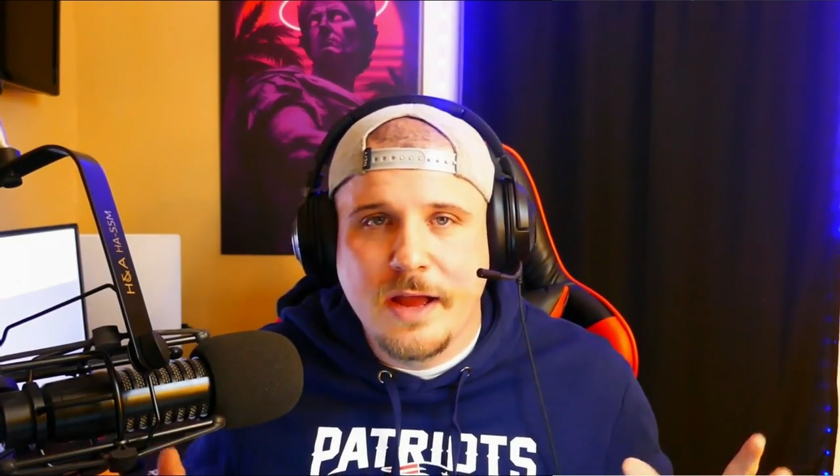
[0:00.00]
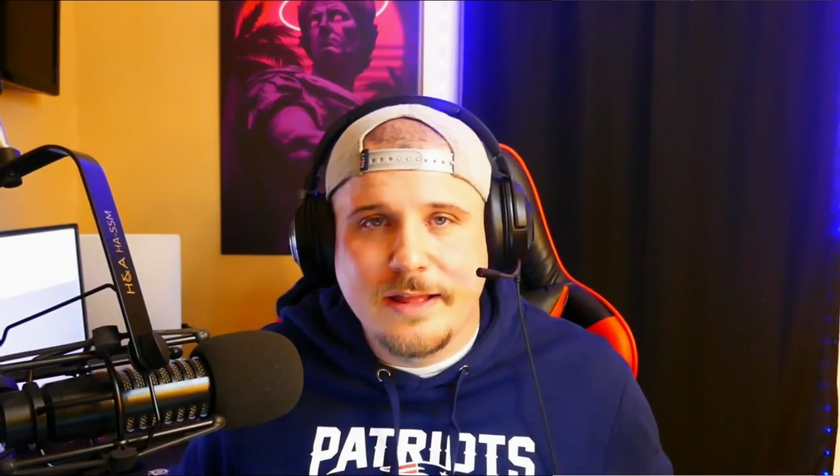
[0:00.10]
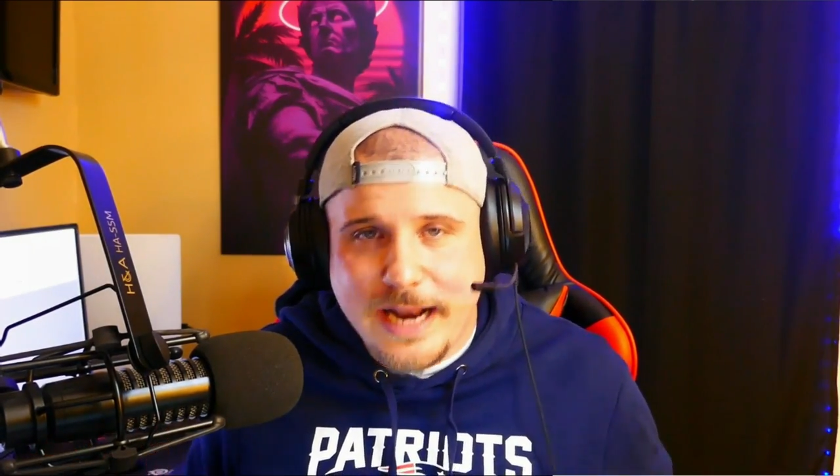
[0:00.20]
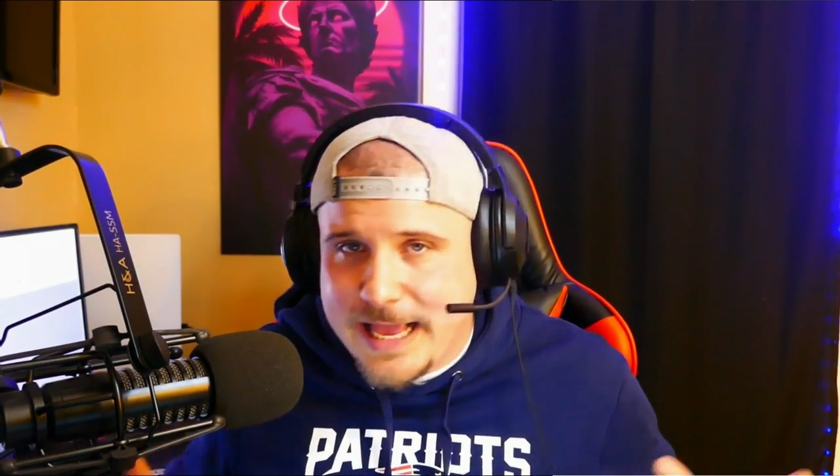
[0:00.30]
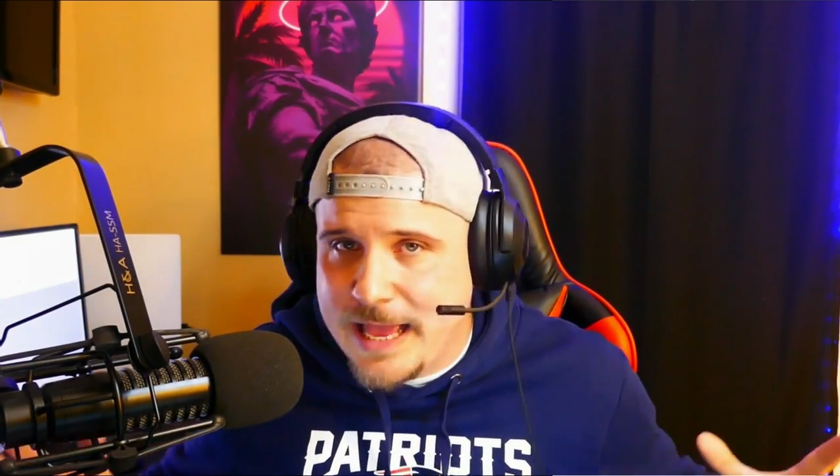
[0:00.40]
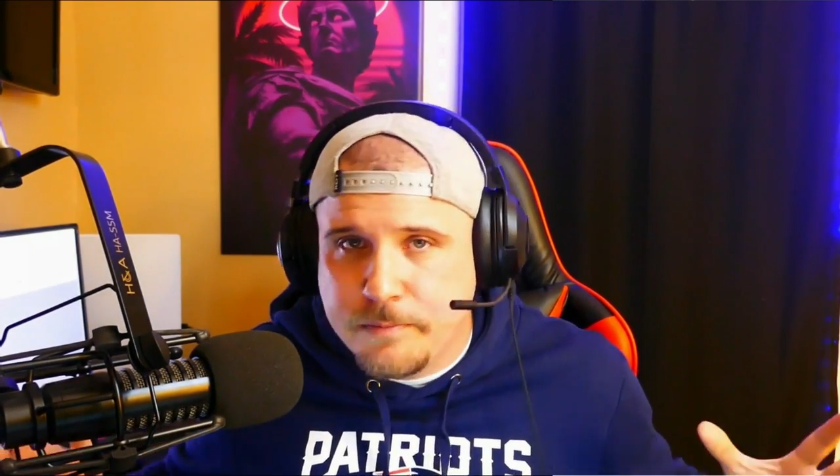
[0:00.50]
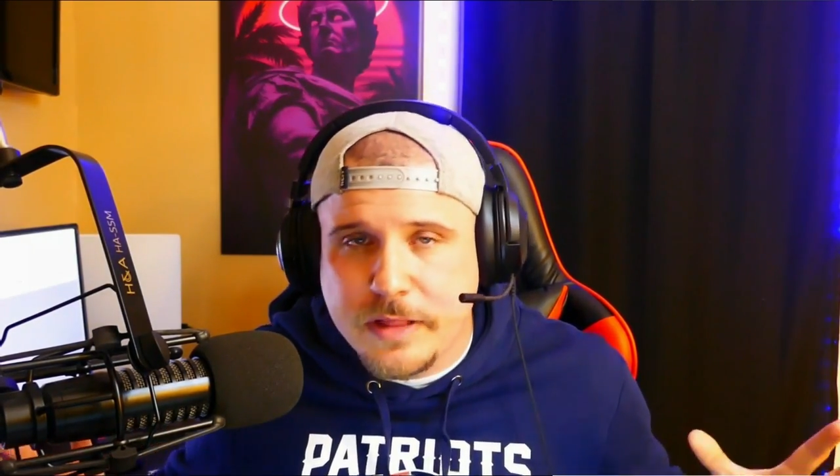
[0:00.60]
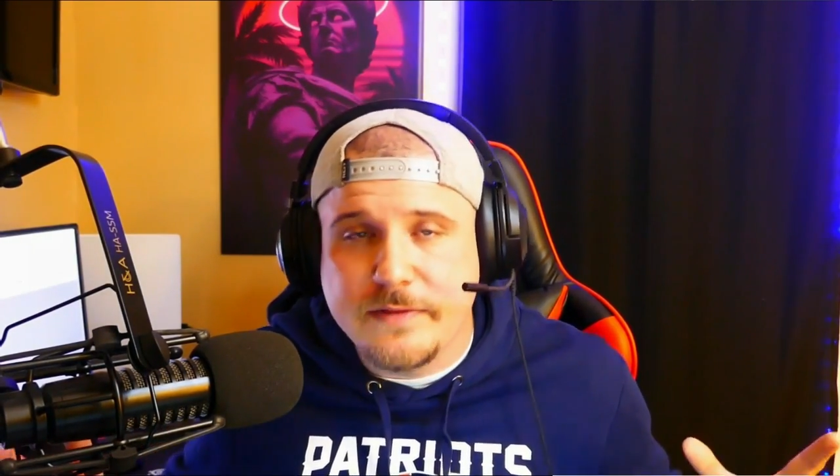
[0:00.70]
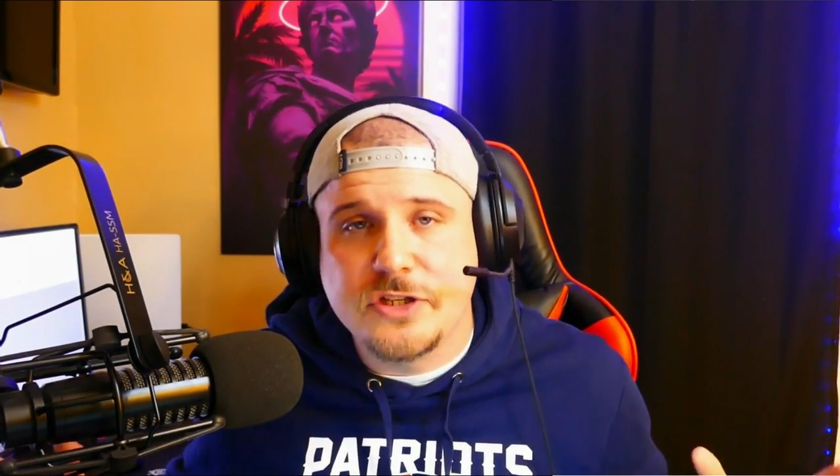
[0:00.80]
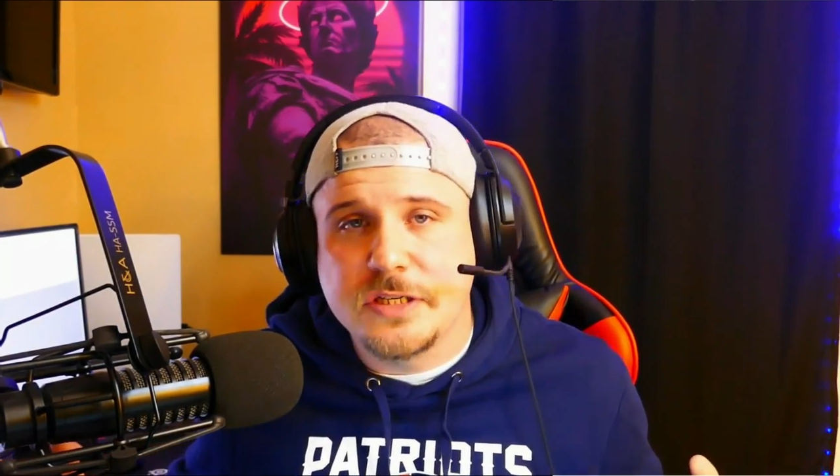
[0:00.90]
that I can't
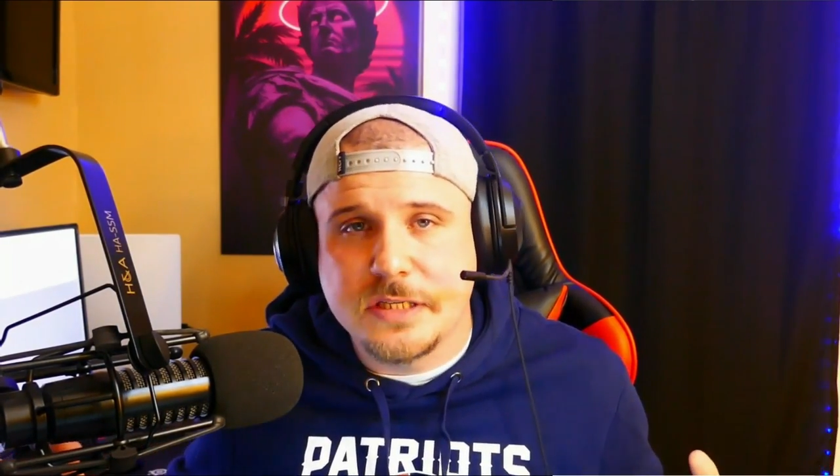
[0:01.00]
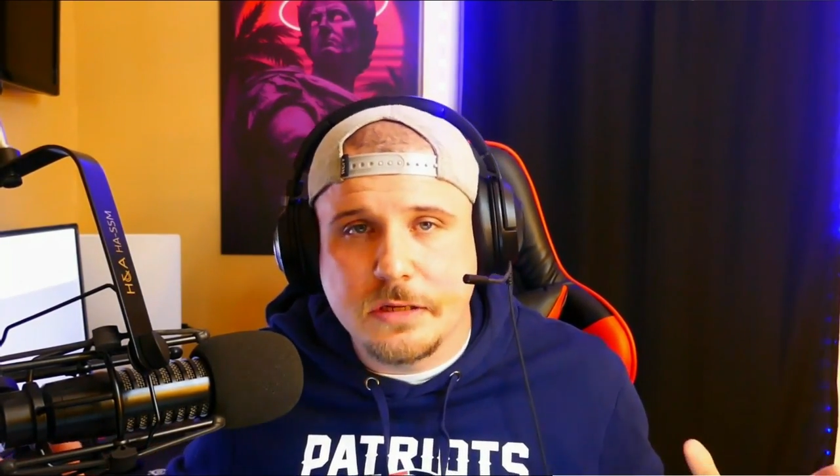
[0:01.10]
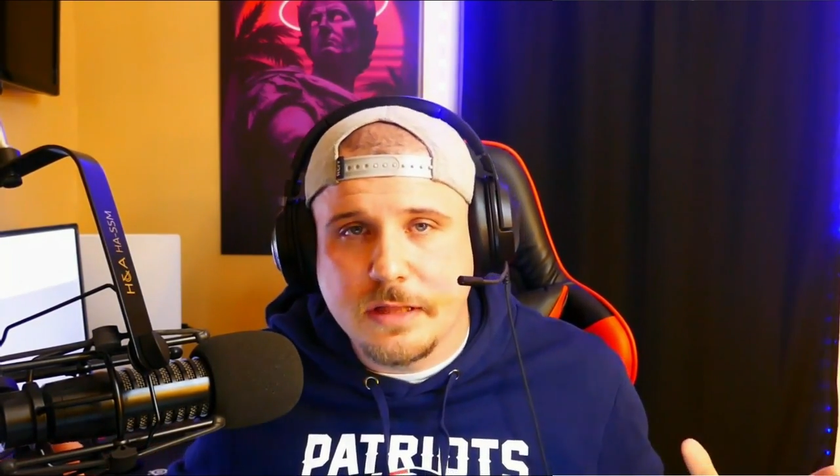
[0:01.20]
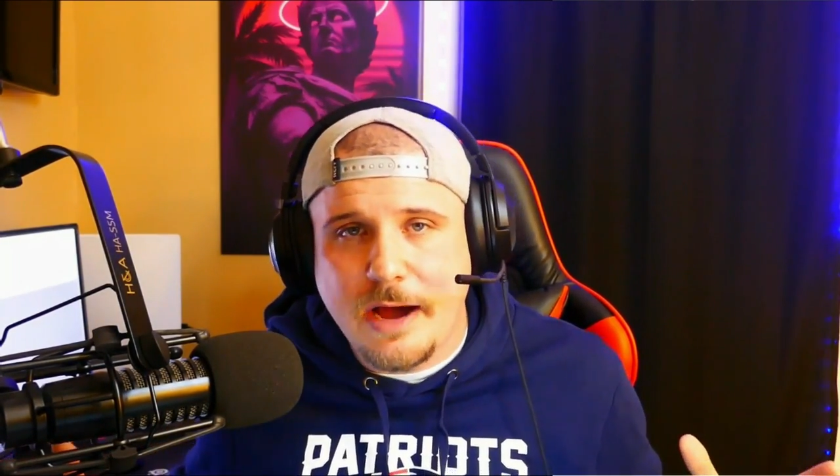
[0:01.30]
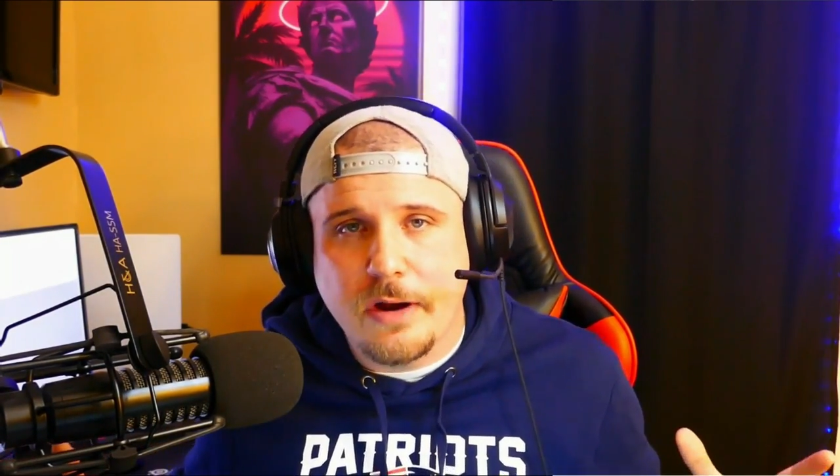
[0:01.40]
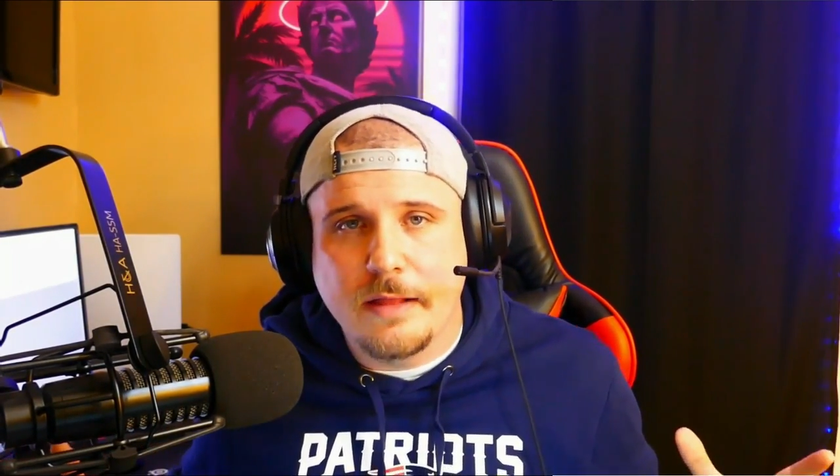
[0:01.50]
believe she's still allowed